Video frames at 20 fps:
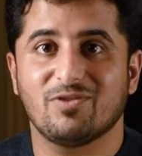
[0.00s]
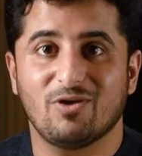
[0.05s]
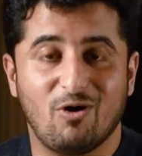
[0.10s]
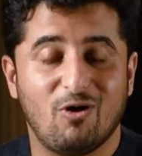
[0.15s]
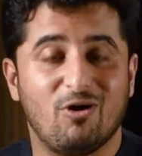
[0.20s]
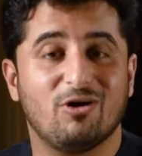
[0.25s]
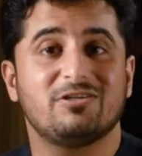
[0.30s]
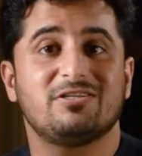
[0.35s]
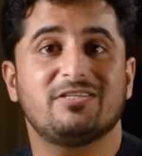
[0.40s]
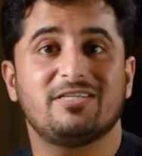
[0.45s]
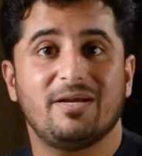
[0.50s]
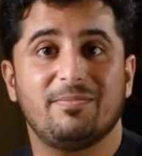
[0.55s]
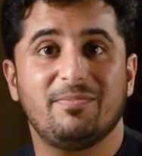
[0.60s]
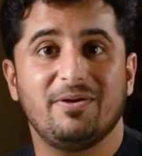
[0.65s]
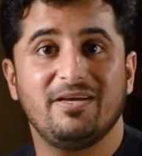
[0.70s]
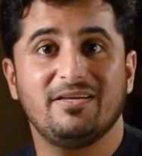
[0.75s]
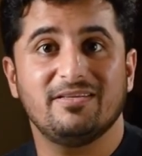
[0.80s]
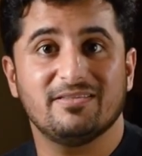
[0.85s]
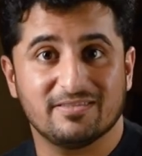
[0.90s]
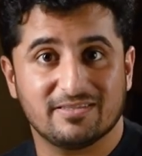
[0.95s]
or
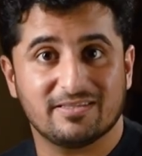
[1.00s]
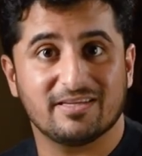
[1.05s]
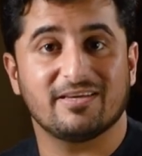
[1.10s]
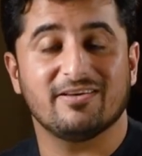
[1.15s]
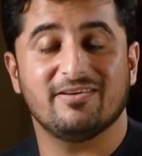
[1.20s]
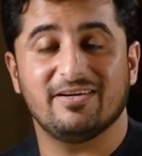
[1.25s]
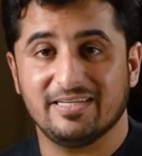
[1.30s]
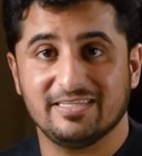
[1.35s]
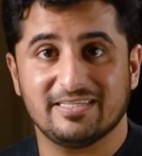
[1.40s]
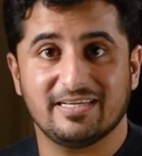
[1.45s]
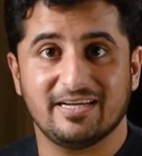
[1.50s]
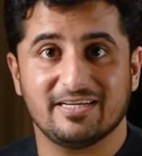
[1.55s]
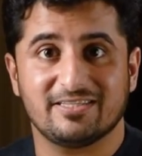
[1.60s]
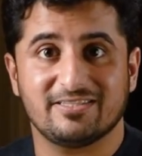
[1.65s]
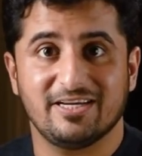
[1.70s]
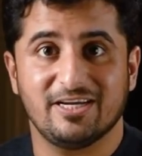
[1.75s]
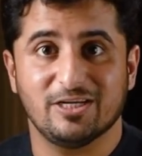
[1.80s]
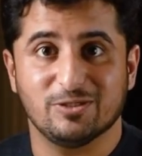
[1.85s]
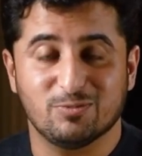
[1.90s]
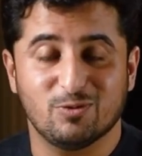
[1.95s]
SEBI, the Securities and
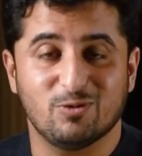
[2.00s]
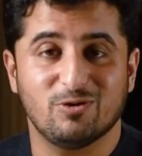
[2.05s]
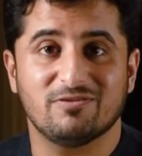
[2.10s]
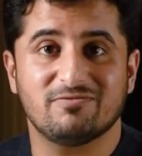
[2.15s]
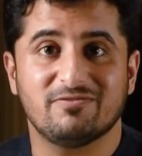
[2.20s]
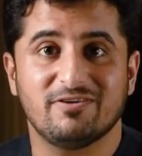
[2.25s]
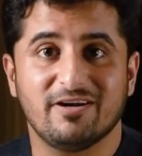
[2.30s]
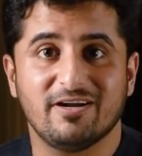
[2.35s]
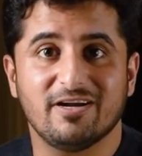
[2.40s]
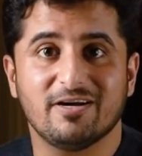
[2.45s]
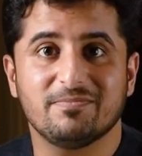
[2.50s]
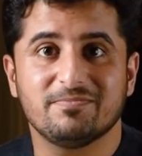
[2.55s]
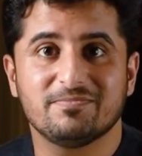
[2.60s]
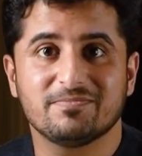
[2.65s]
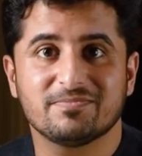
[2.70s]
Exchange Board of India.